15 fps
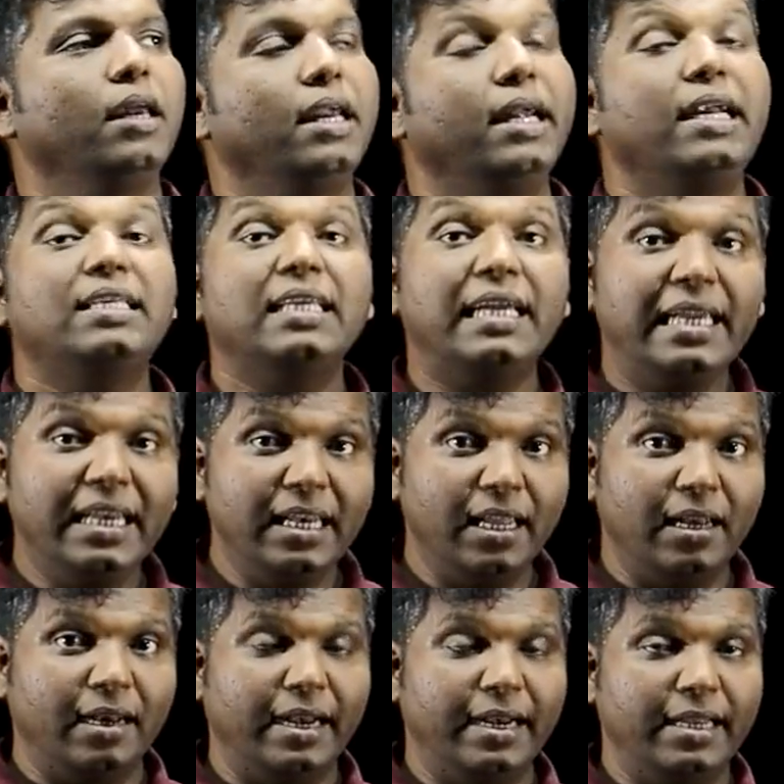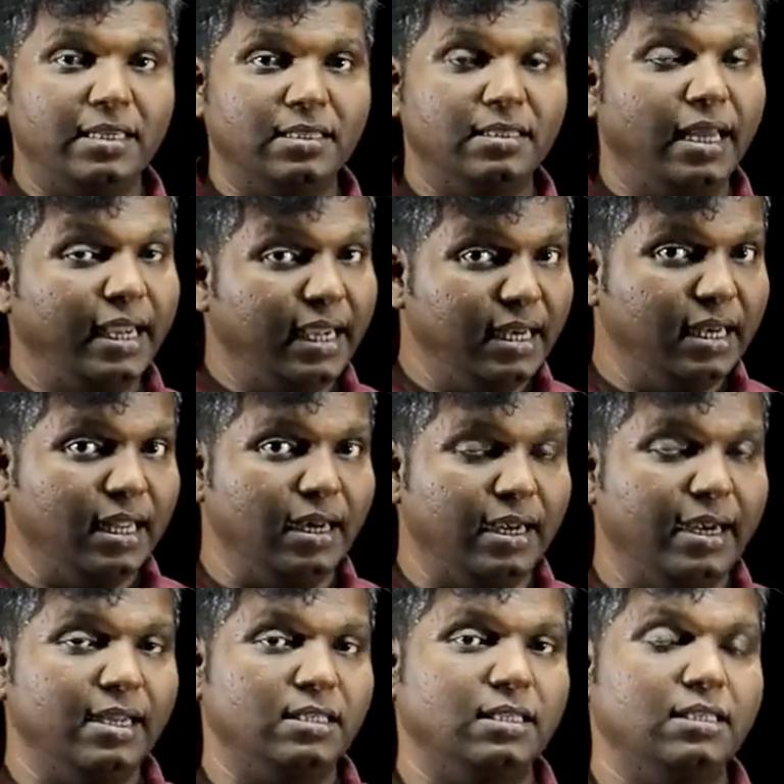It is the inner radius. The inner
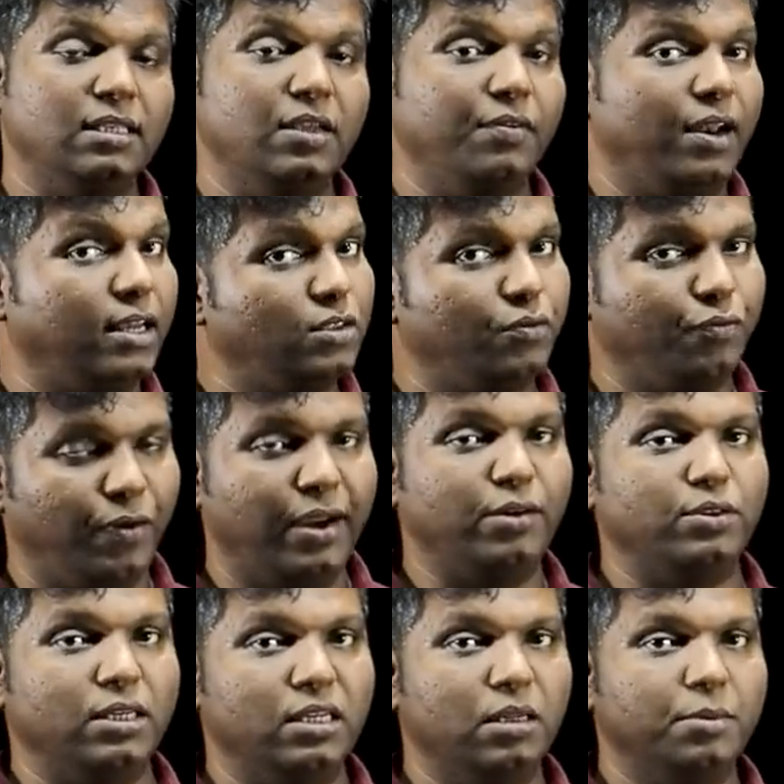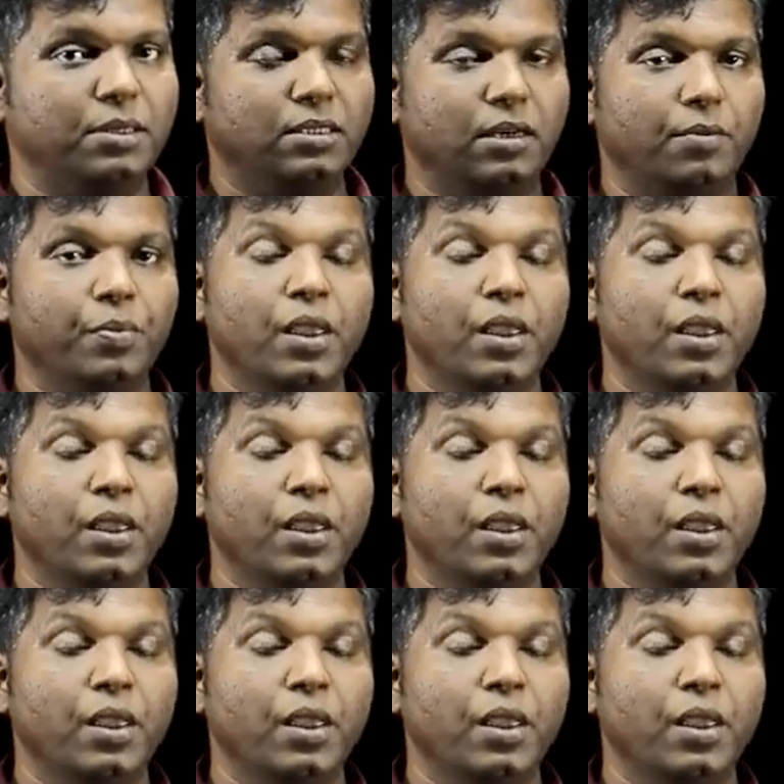radius is given as 5 centimeter.